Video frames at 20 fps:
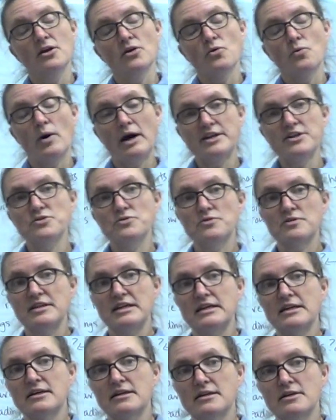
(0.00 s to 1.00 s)

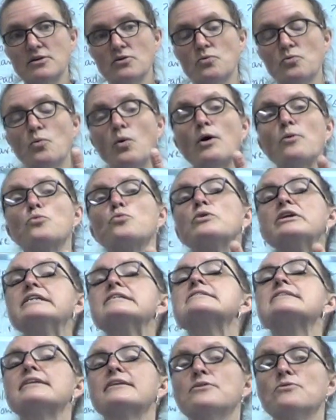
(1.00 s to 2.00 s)
What
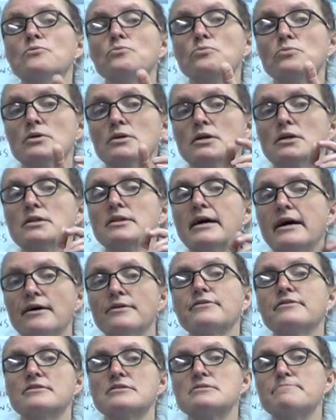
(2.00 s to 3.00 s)
reason would the
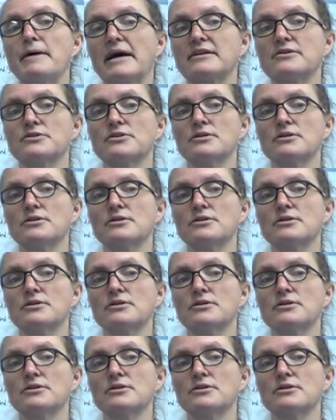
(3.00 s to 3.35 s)
health inspector?